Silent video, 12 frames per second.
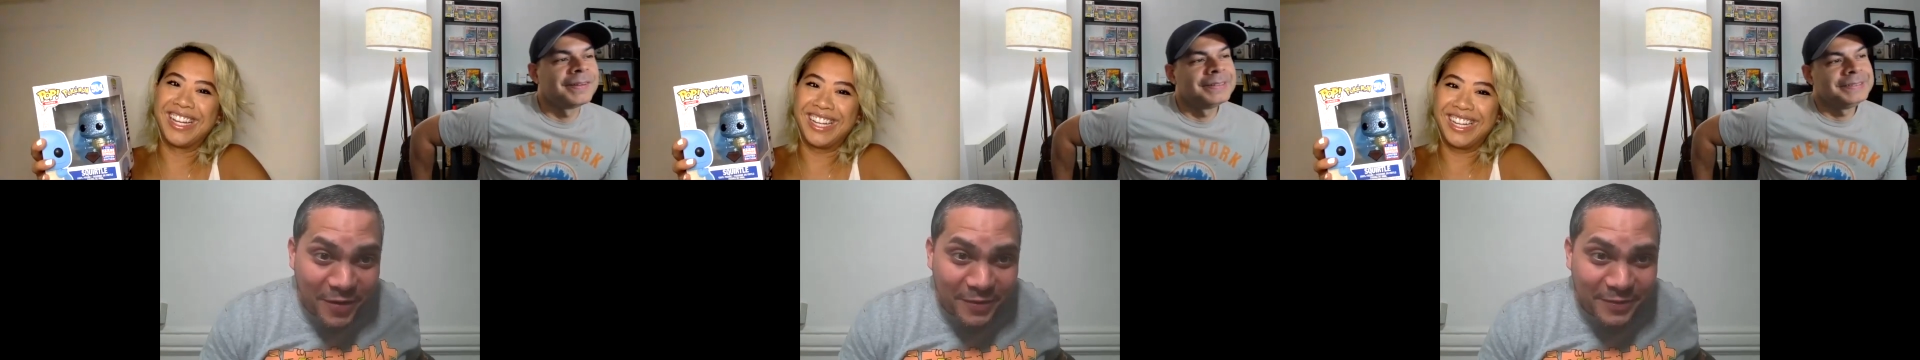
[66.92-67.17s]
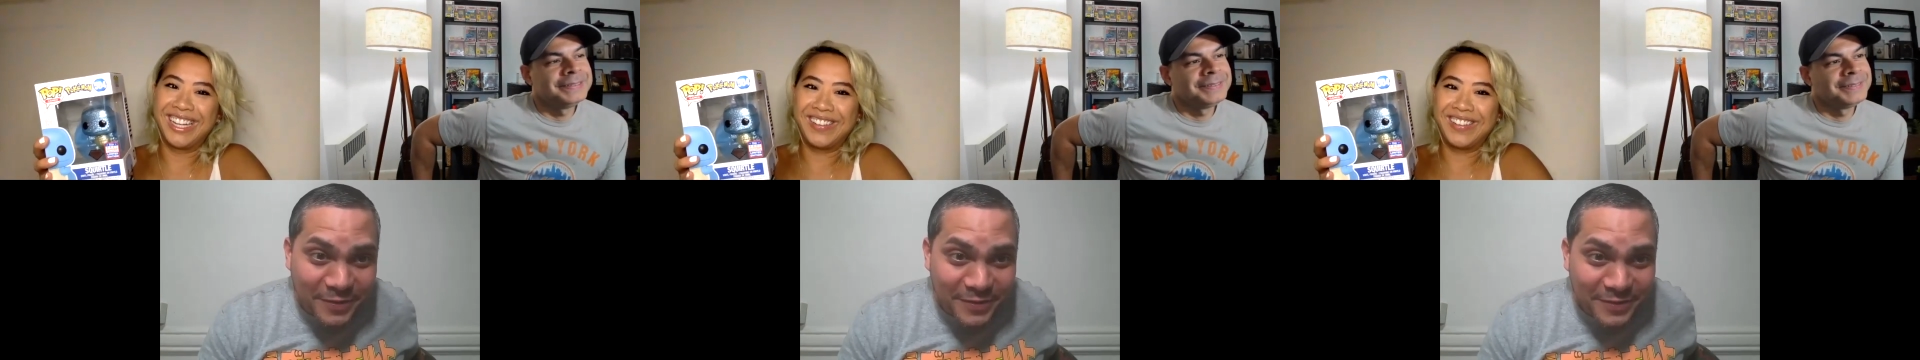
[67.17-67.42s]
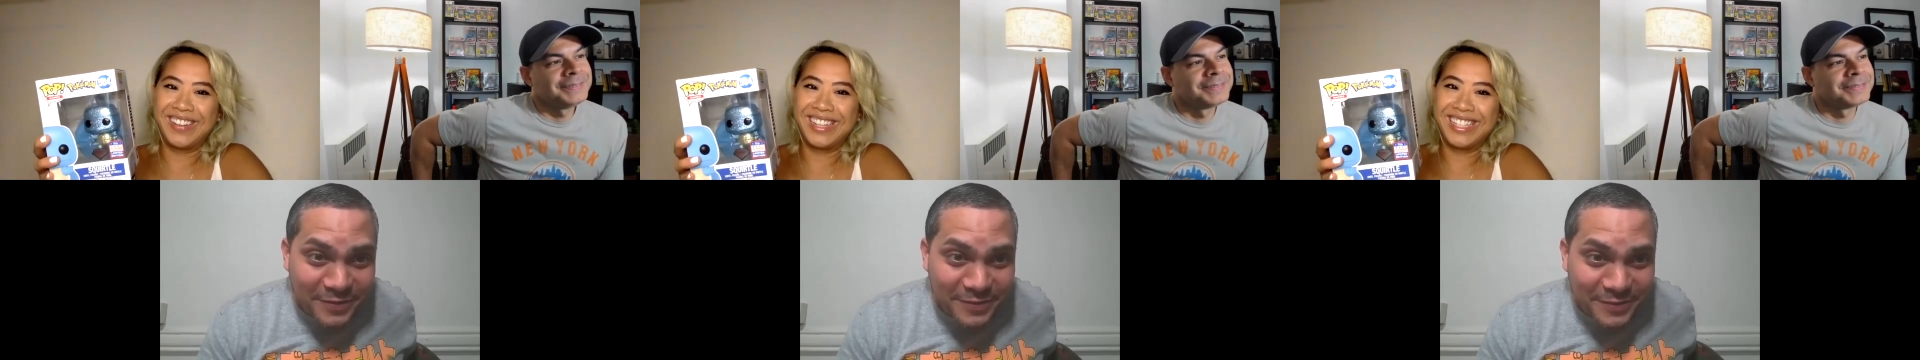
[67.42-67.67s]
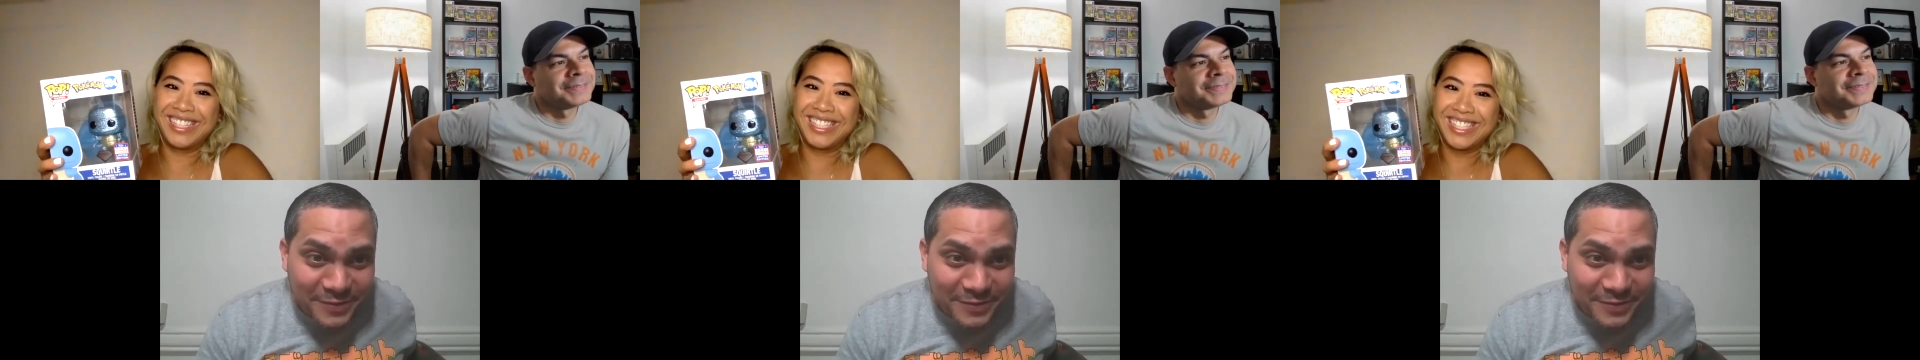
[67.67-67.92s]

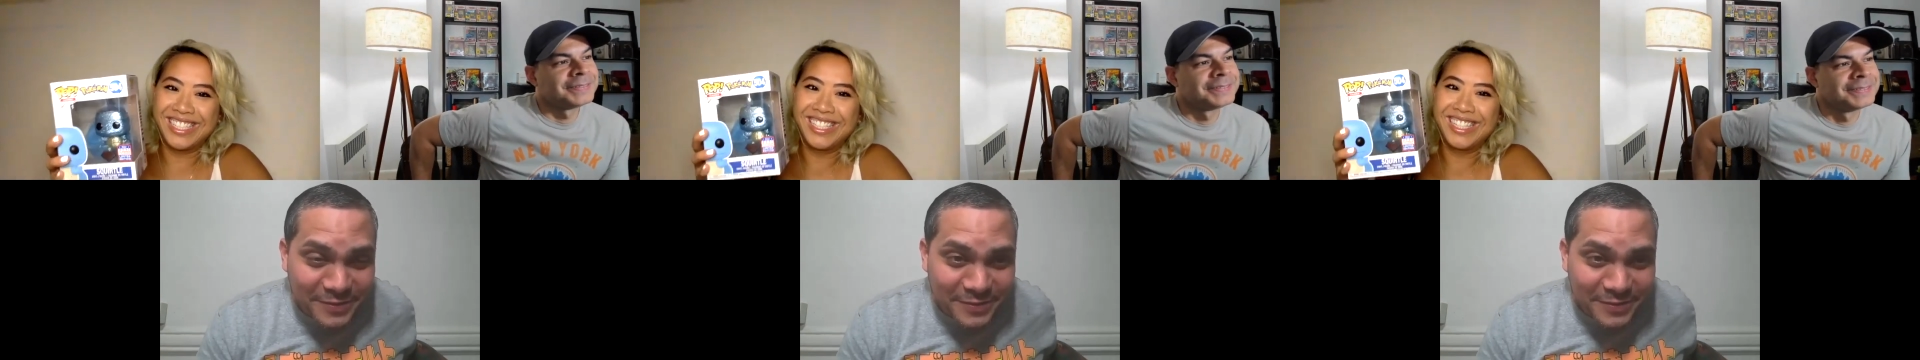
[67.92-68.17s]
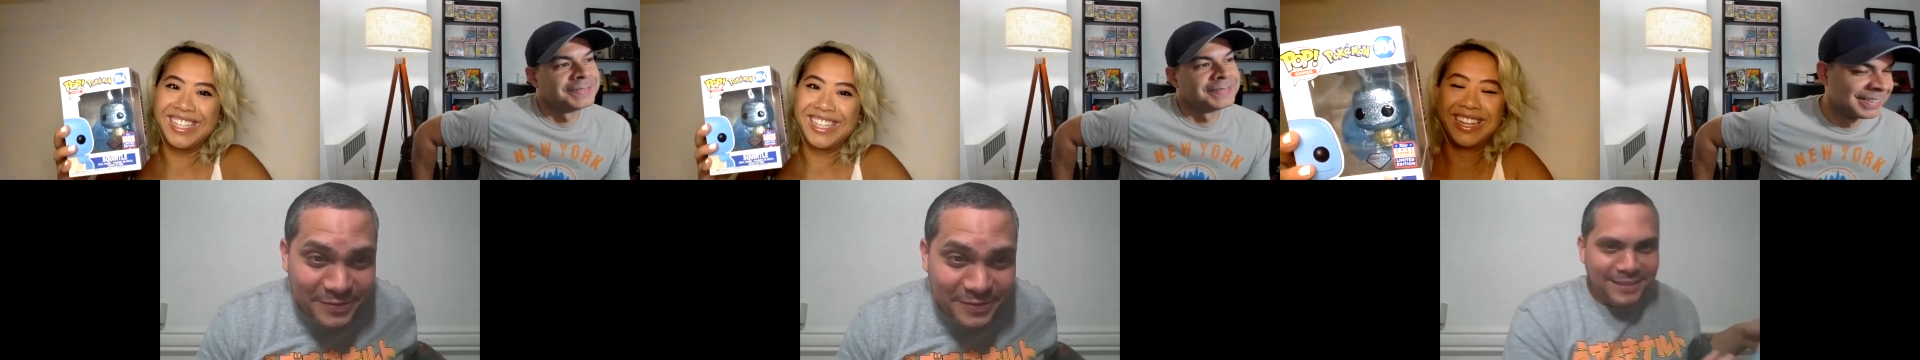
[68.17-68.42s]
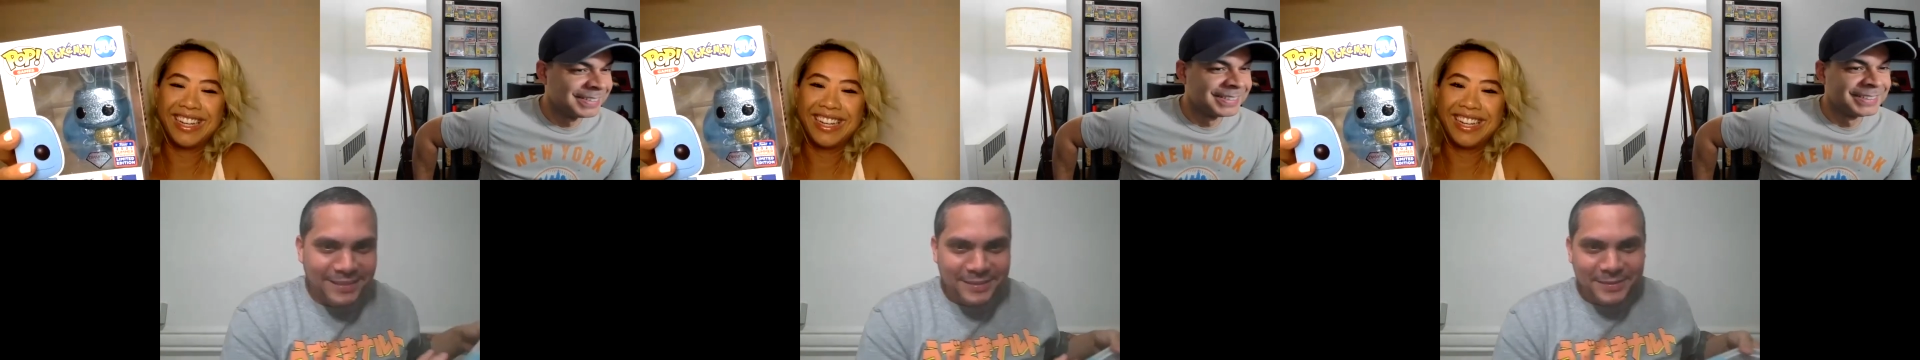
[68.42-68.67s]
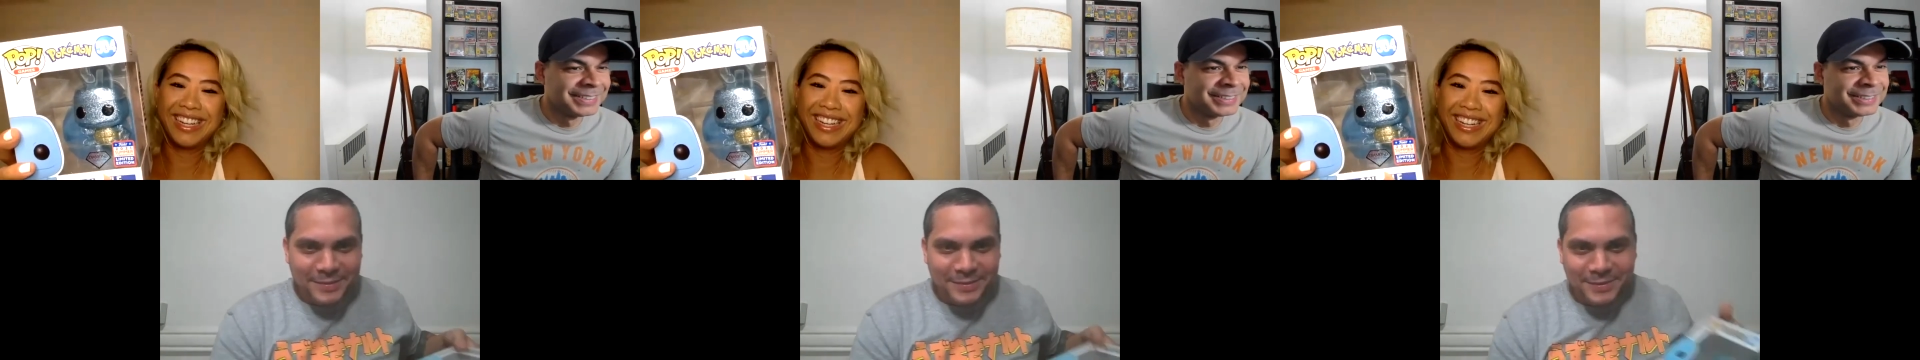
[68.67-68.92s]

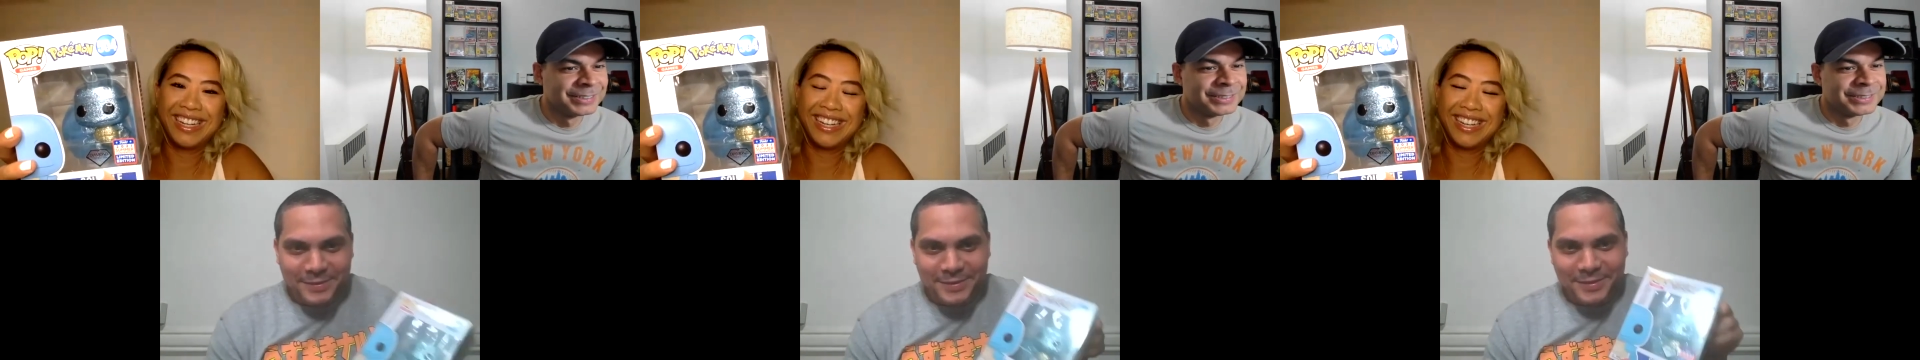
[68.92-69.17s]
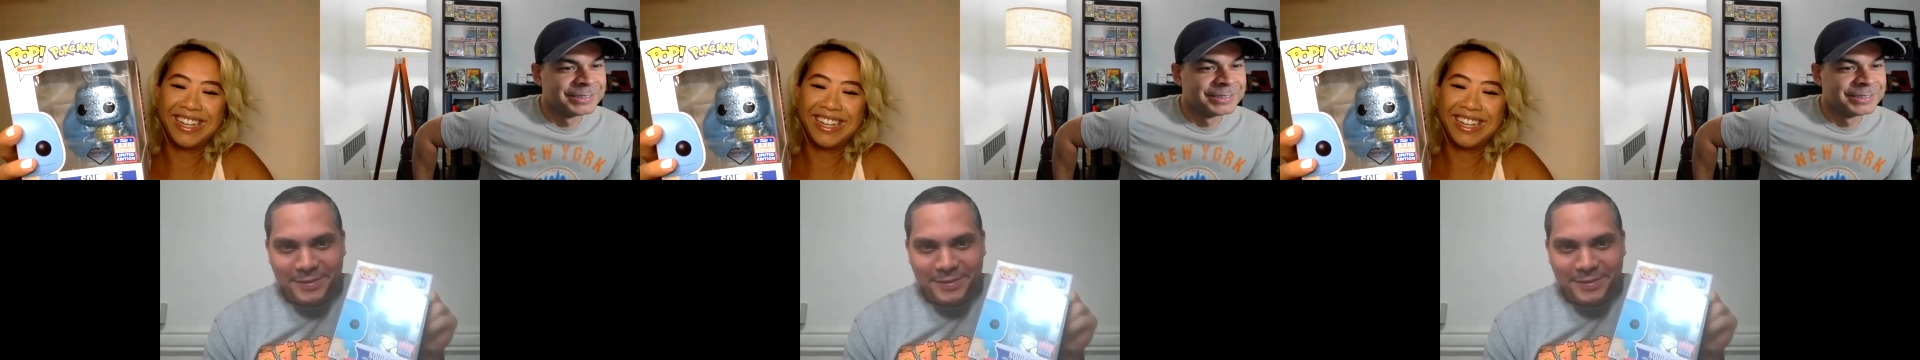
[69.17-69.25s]
No one is speaking in this clip.